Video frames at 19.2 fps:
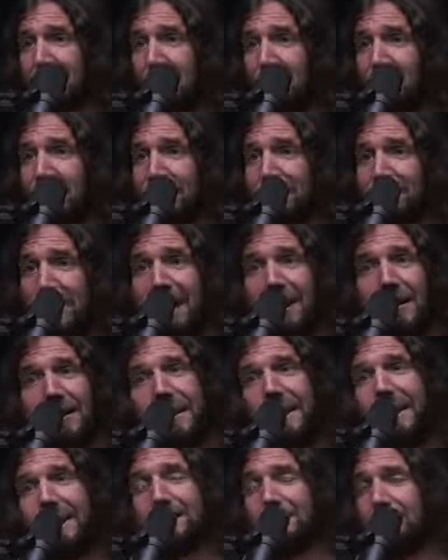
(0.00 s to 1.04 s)
Well, there's not Aer
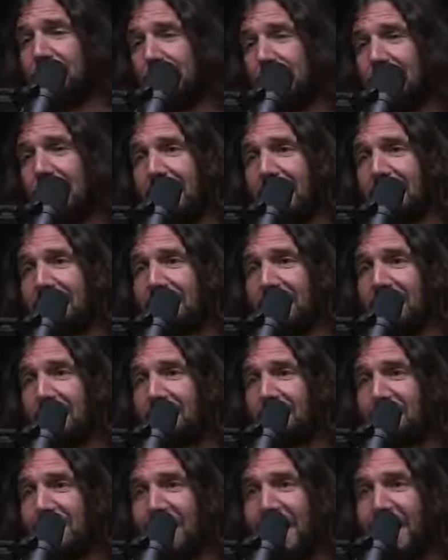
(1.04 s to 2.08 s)
Lingus in the United States,
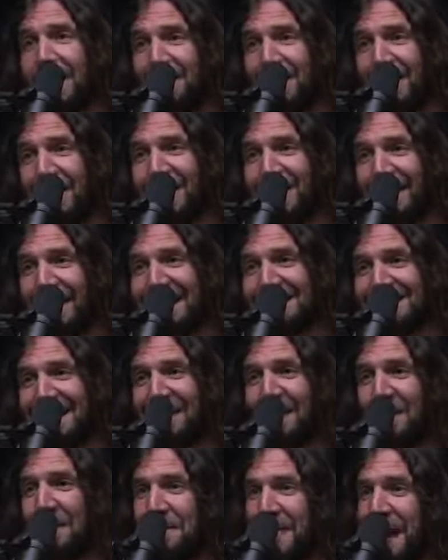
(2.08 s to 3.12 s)
so yeah, I've got to like
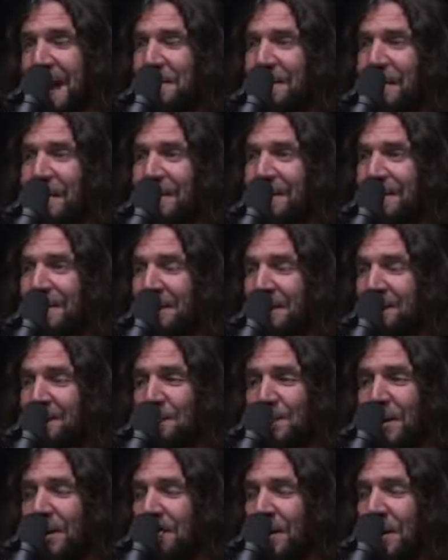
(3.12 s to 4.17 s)
download that
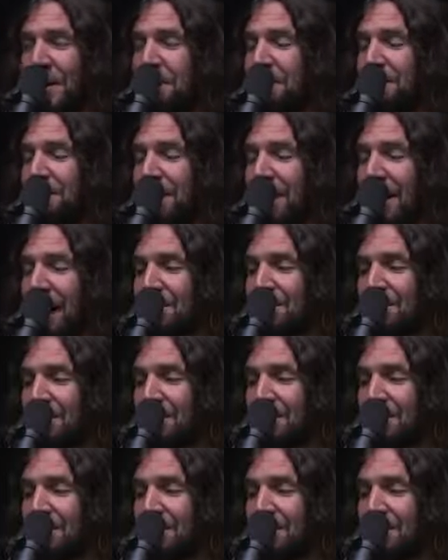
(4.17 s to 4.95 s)
when I'm on vacation,